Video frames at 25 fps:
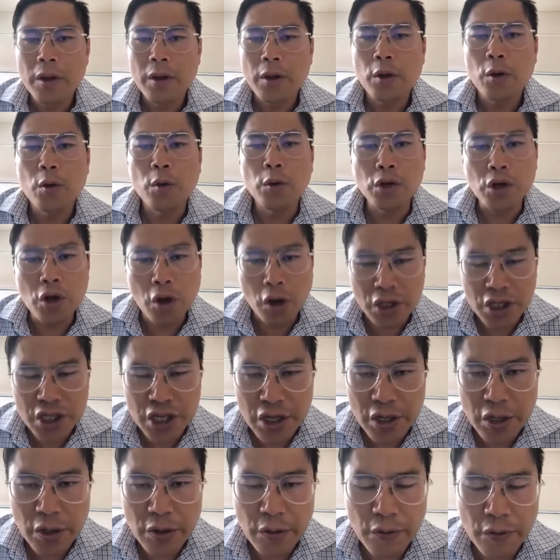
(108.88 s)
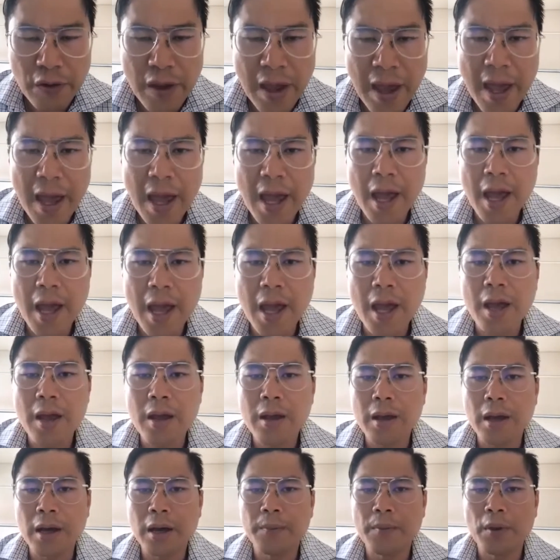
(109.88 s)
good continuity of care,
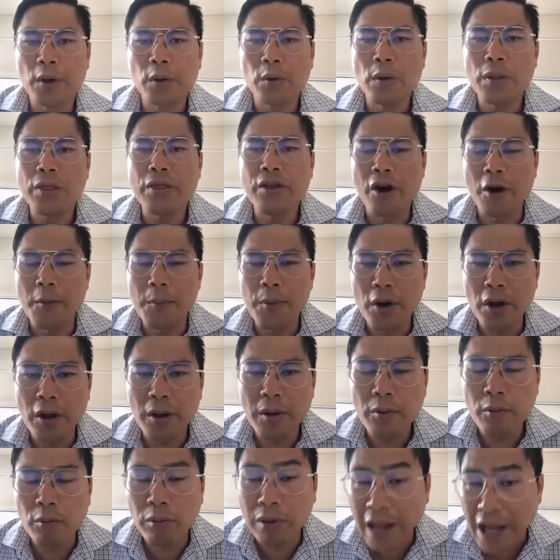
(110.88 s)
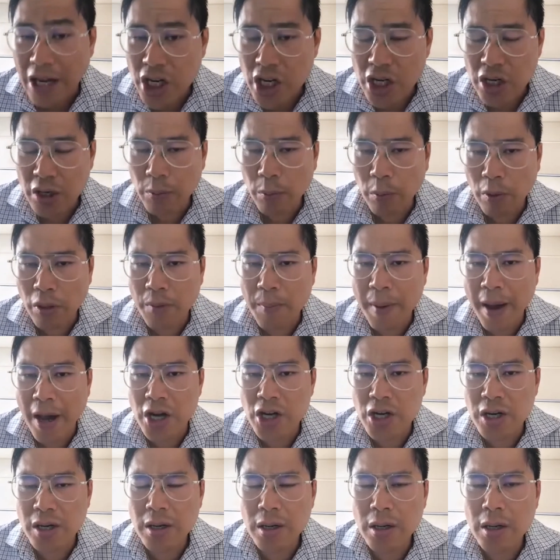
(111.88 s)
a good therapeutic relationship with the
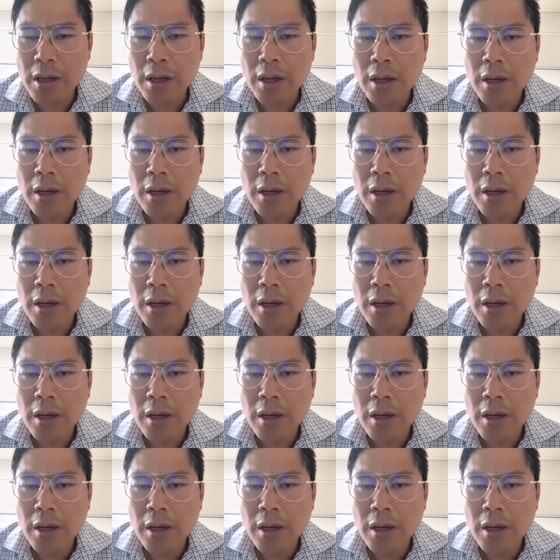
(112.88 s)
patient,